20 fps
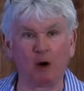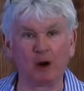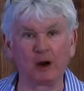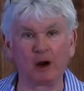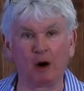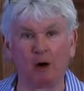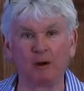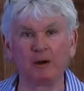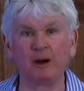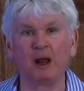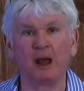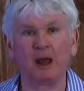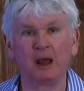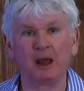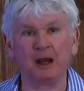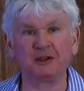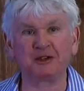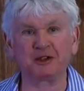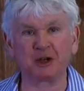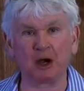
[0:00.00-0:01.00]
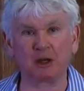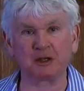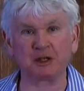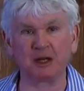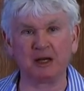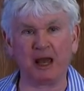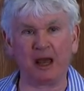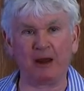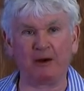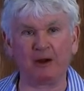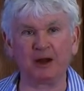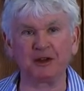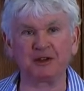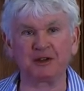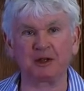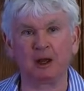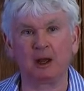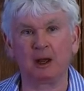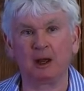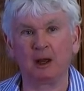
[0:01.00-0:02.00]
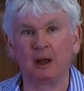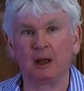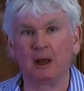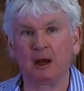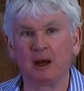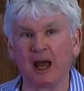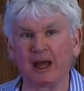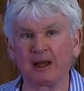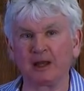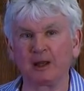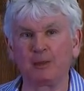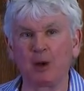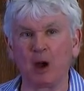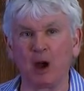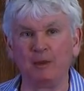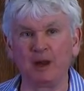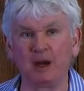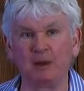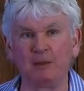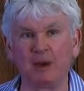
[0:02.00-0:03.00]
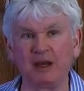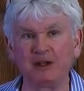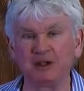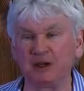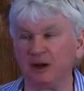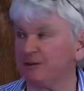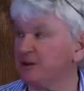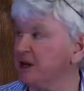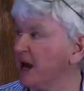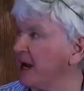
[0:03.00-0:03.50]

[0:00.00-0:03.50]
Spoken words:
going on in certain areas, like the Permian Basin of